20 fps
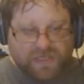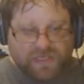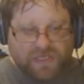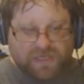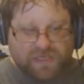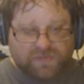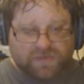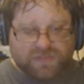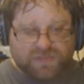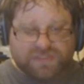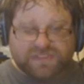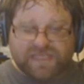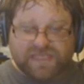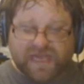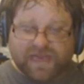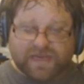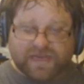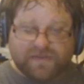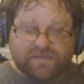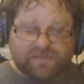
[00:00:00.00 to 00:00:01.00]
the most
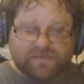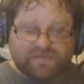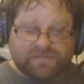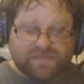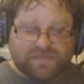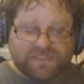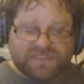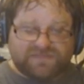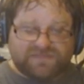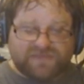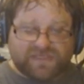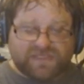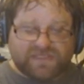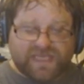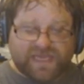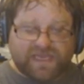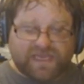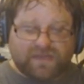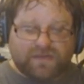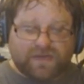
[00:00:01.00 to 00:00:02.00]

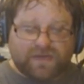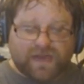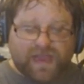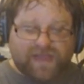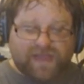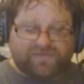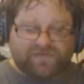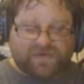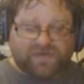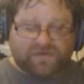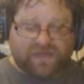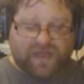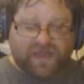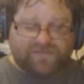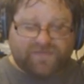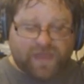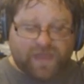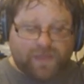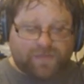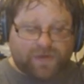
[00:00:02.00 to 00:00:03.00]
spectacular afterlife
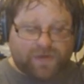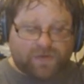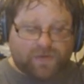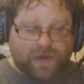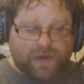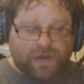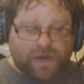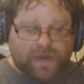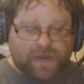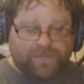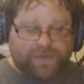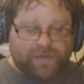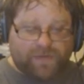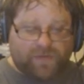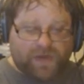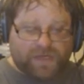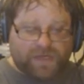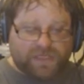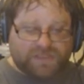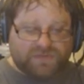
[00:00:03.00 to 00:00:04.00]
ever, where
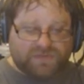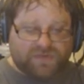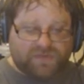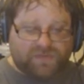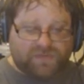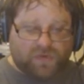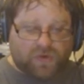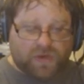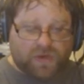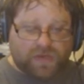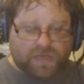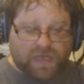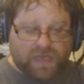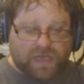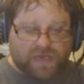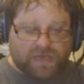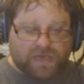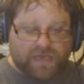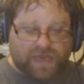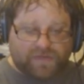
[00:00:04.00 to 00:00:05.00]
everyone is reborn
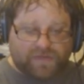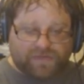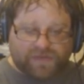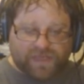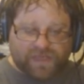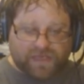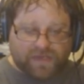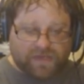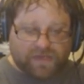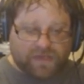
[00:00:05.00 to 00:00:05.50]
young and healthy,